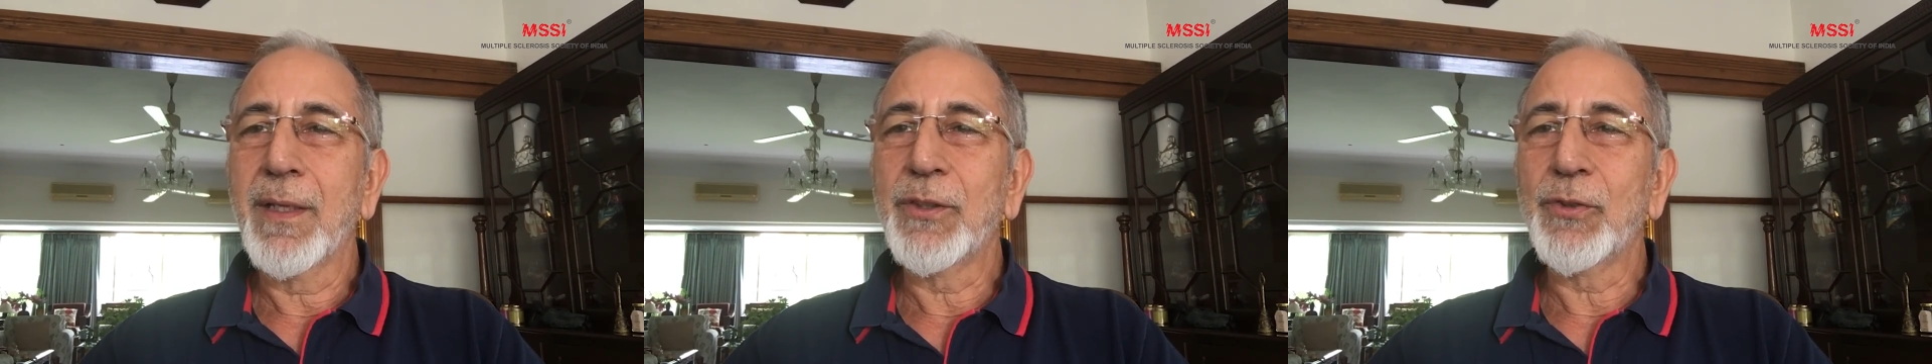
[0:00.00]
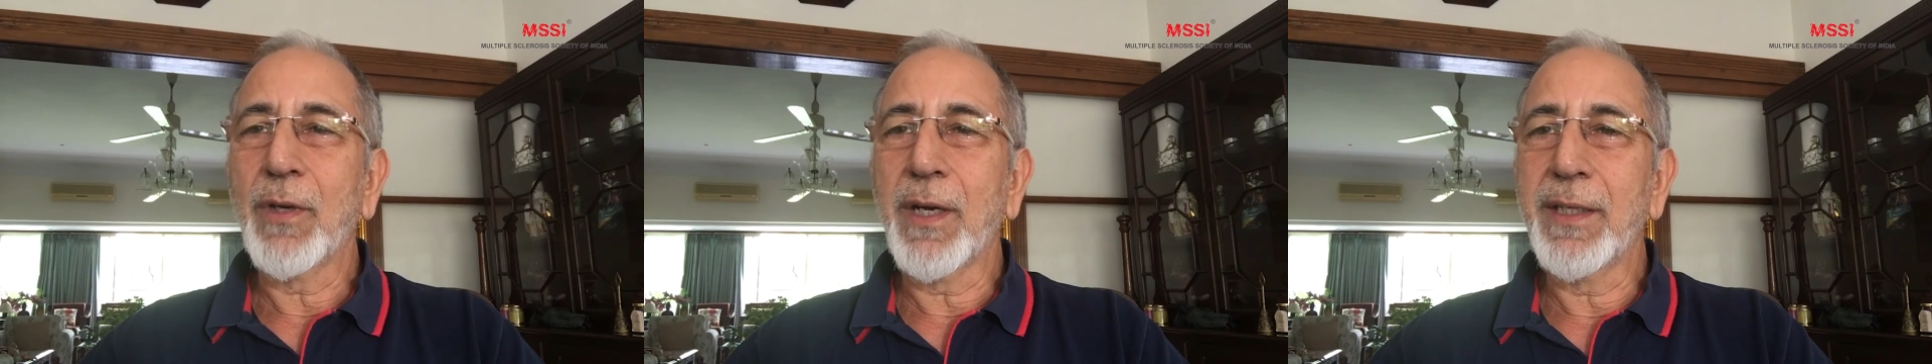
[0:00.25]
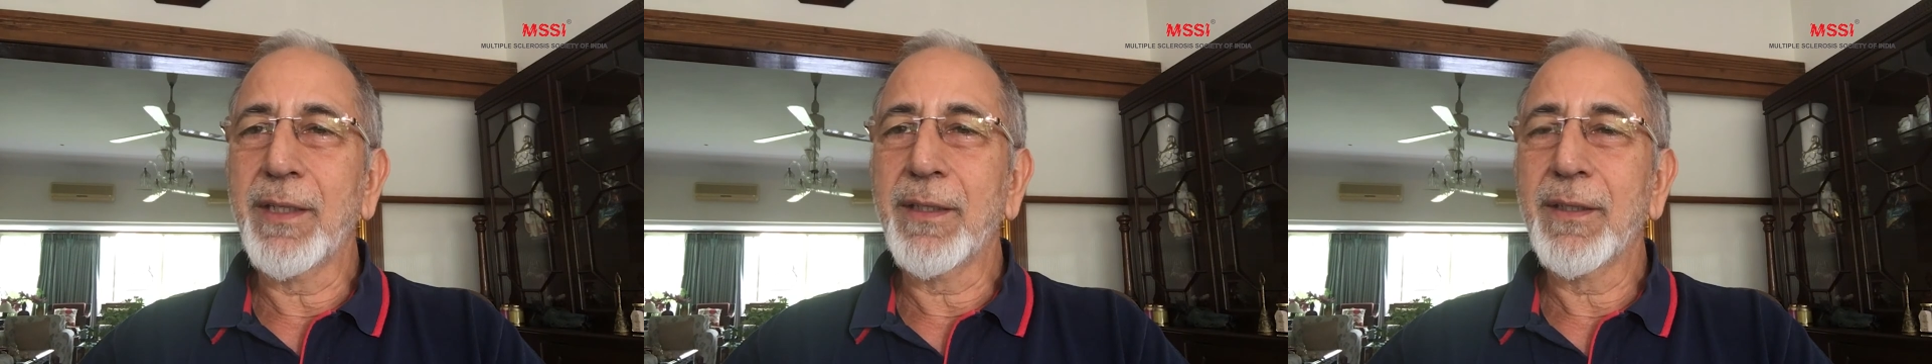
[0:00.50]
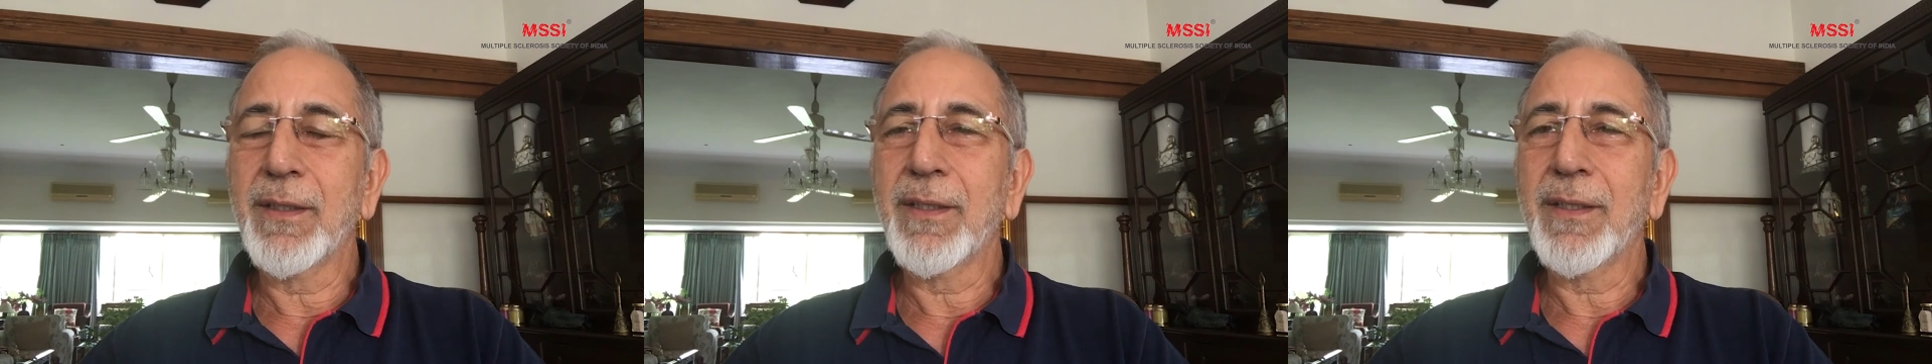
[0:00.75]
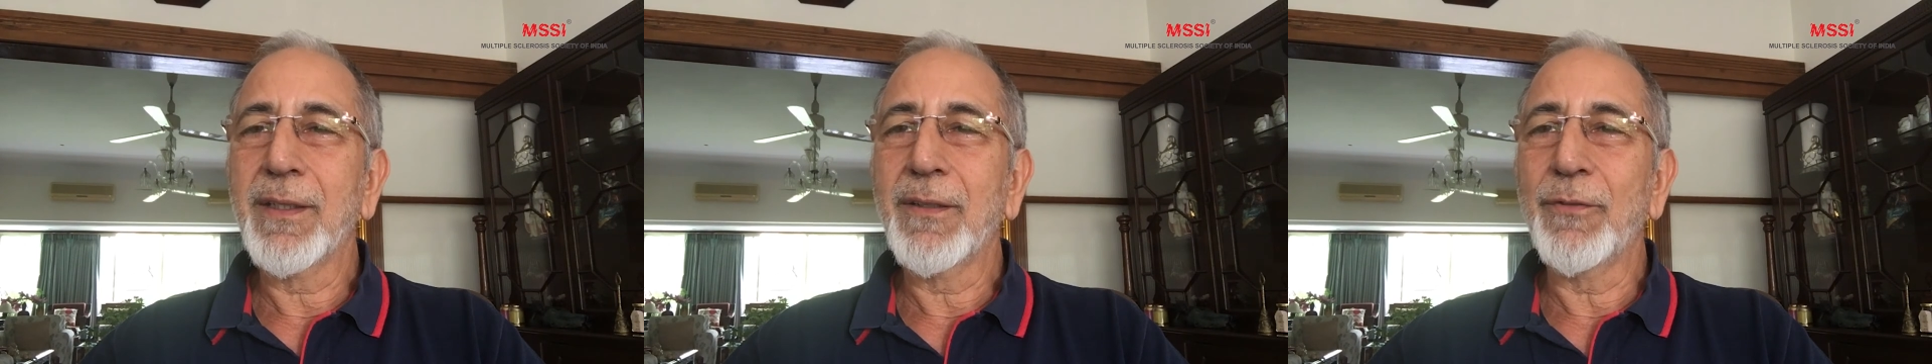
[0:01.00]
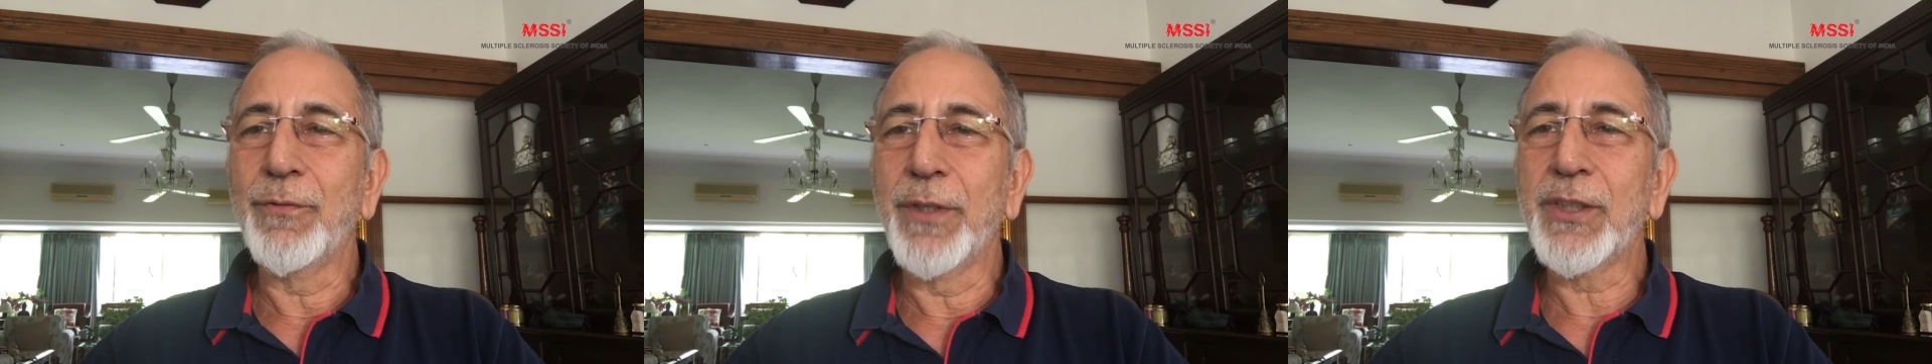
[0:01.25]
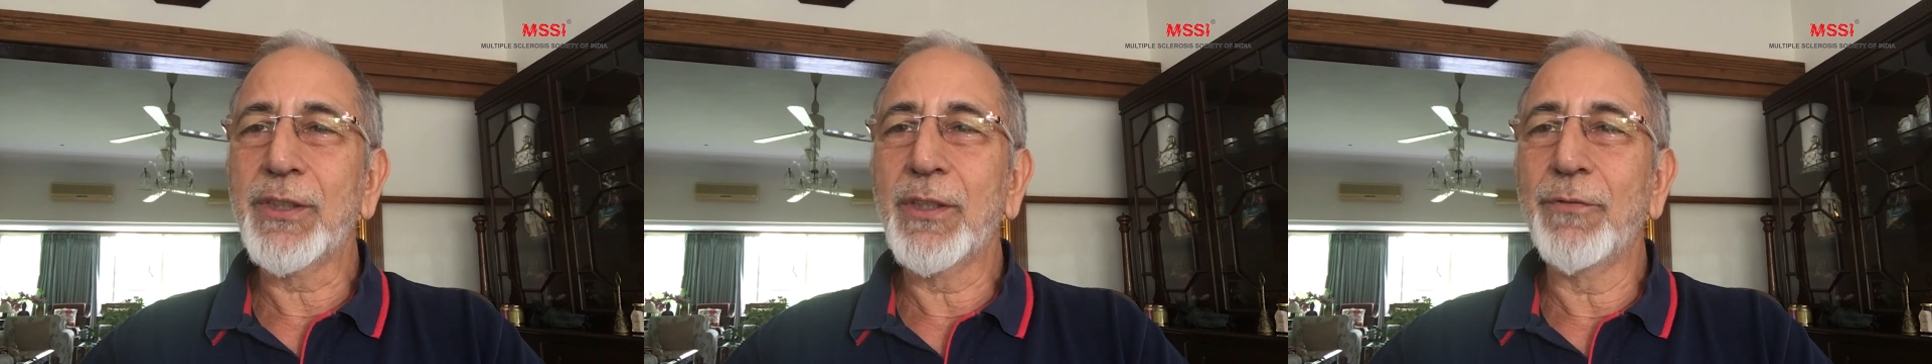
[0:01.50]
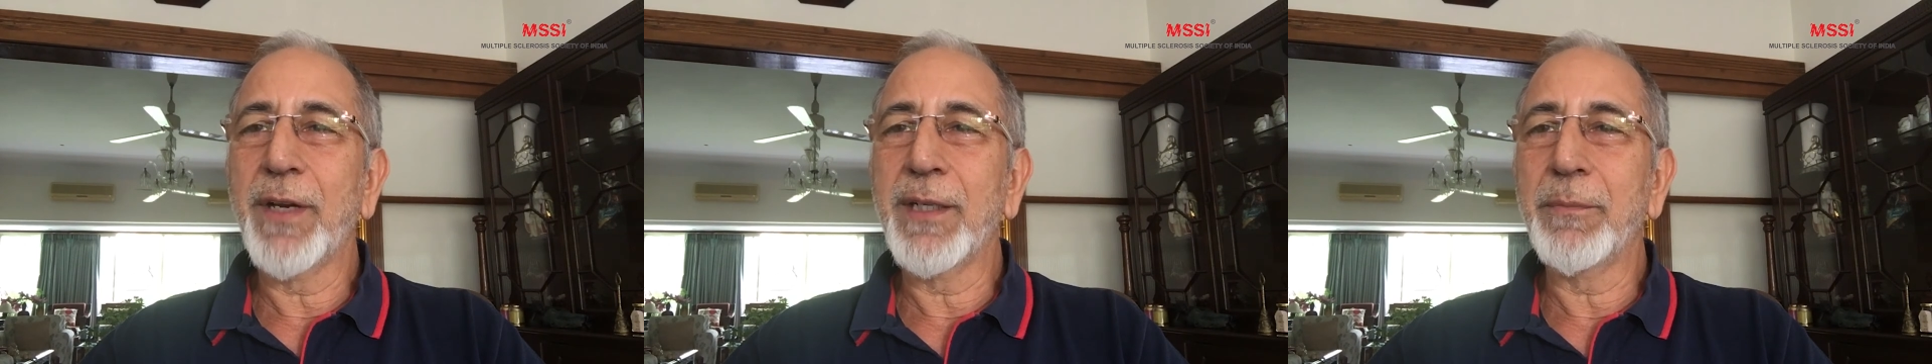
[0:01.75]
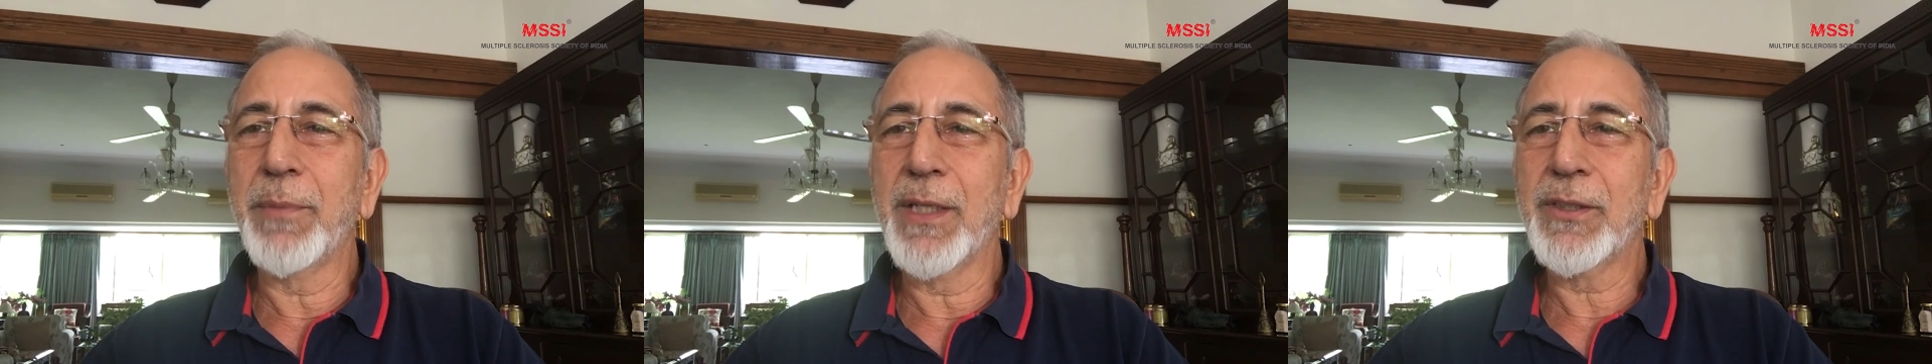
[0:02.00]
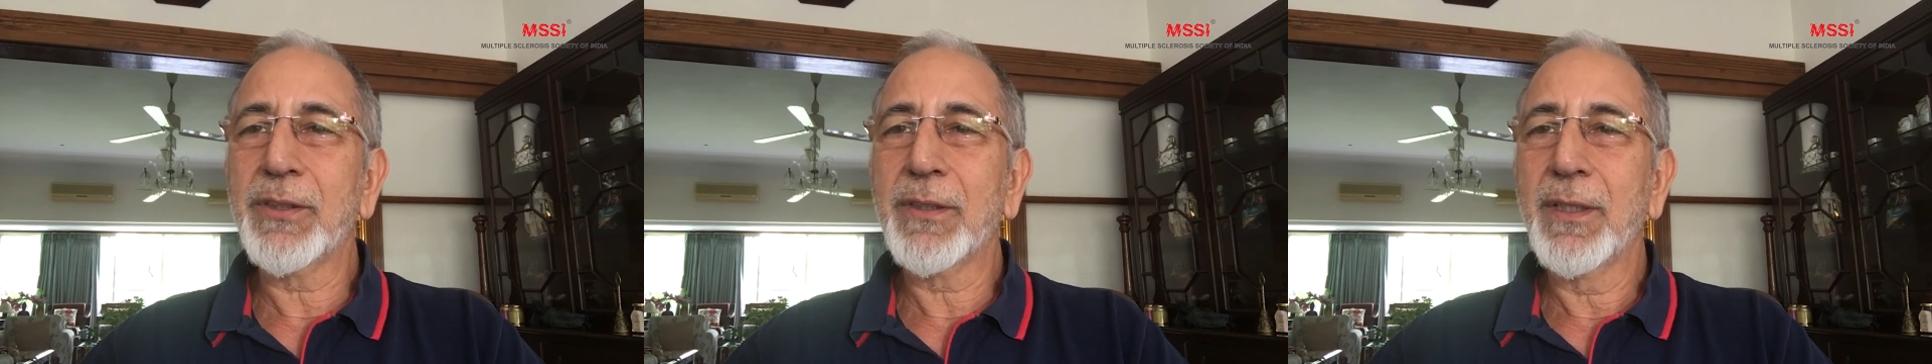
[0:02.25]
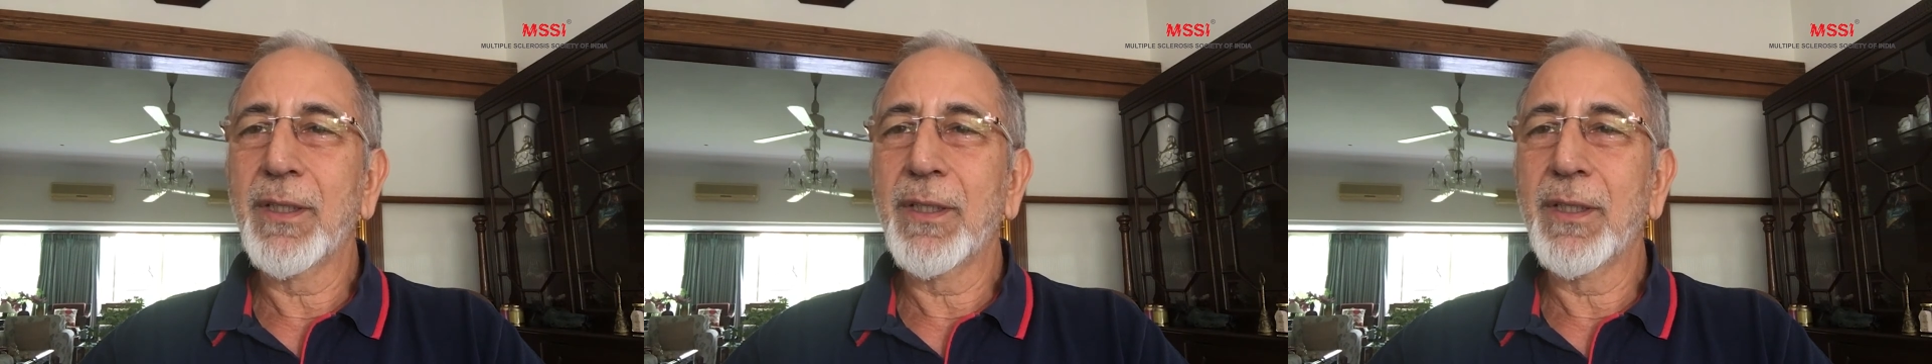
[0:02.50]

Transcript: So I wish the very best